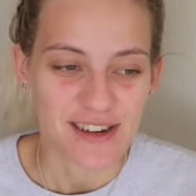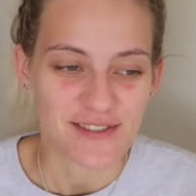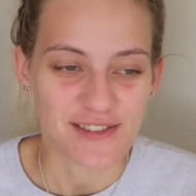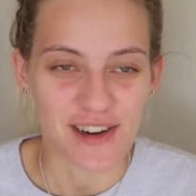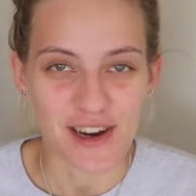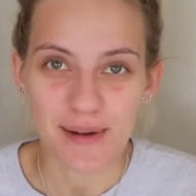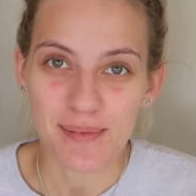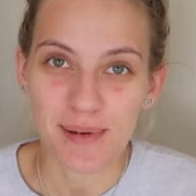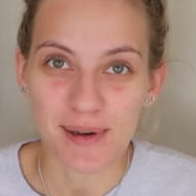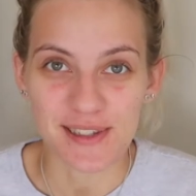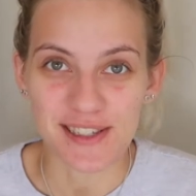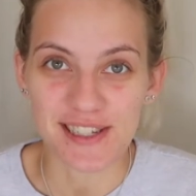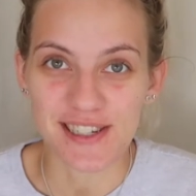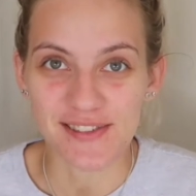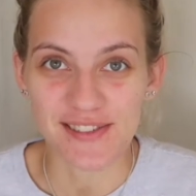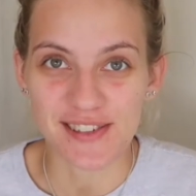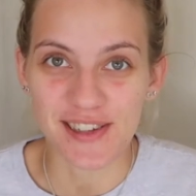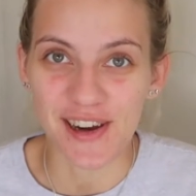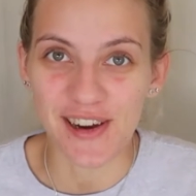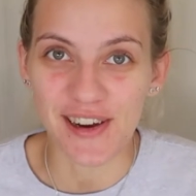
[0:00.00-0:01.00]
very
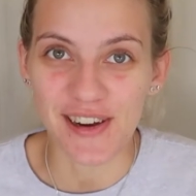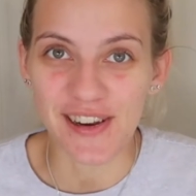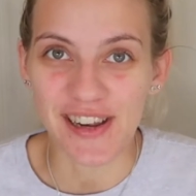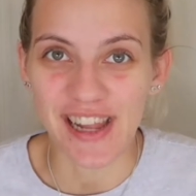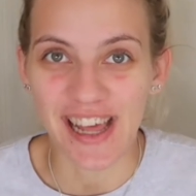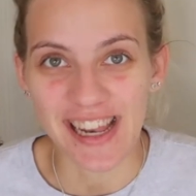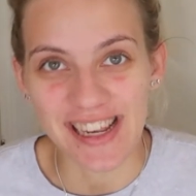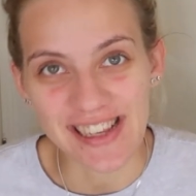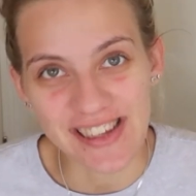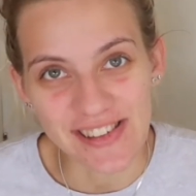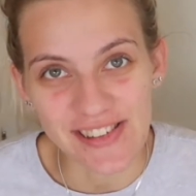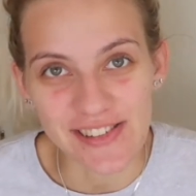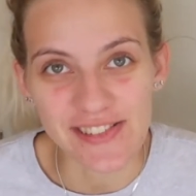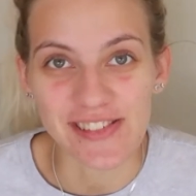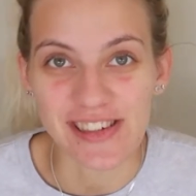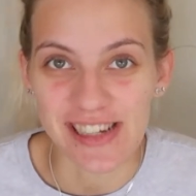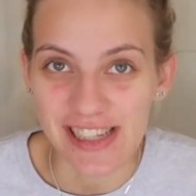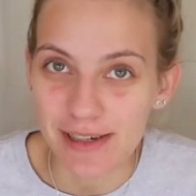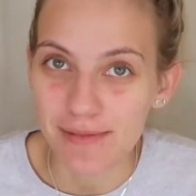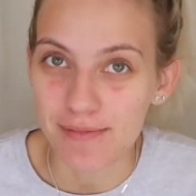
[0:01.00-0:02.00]
positive zone and you're
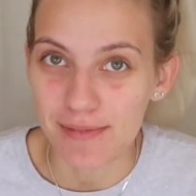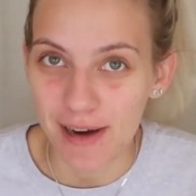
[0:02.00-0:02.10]
really